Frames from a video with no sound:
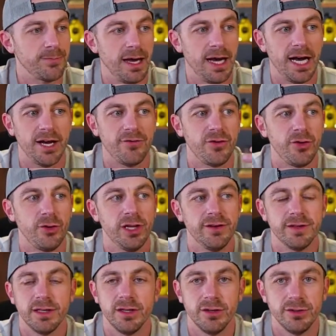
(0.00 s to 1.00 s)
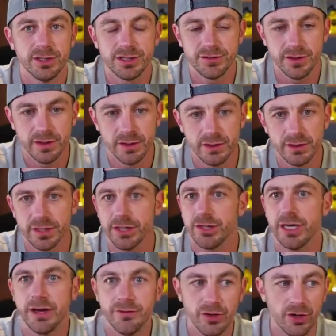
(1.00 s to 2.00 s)
if you live in Louisville, you're
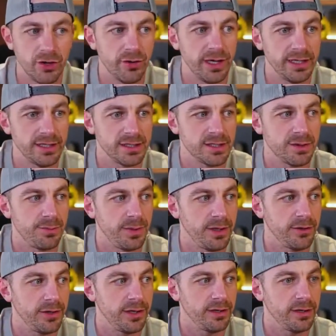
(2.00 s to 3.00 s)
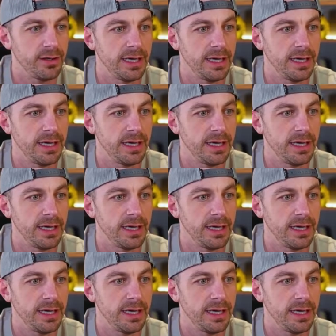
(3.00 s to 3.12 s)
never going to Superior.